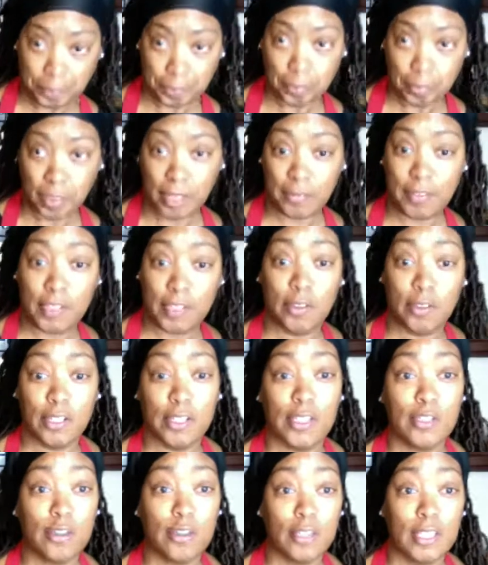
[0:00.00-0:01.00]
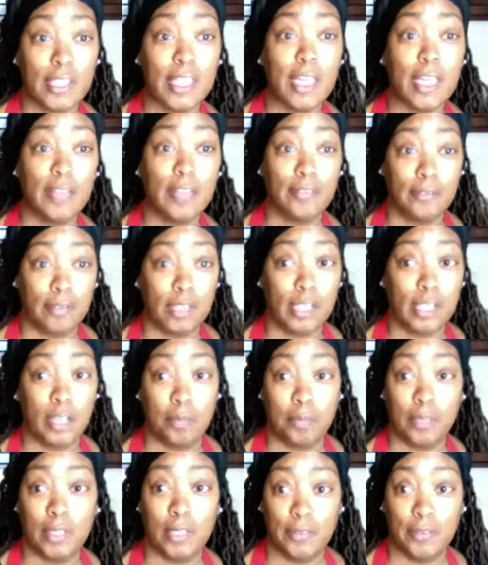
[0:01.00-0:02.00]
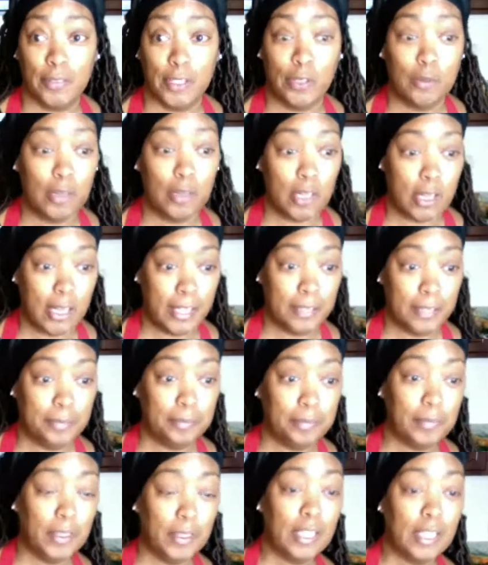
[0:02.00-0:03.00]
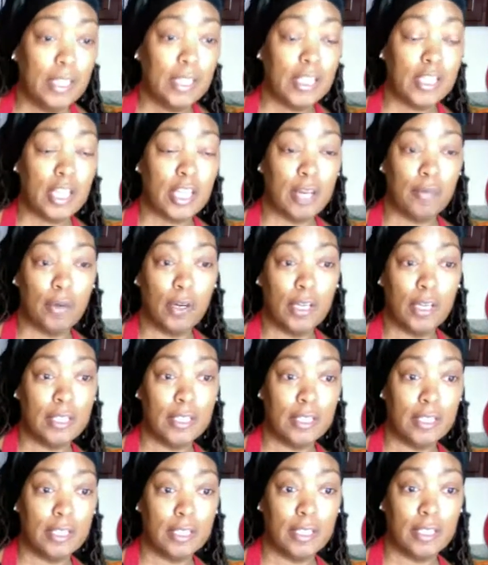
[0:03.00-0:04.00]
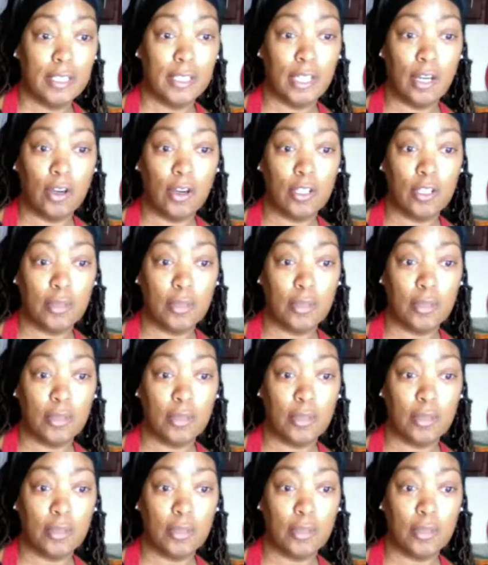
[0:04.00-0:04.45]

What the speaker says: even though there's only a couple of you on. So, I'm on all the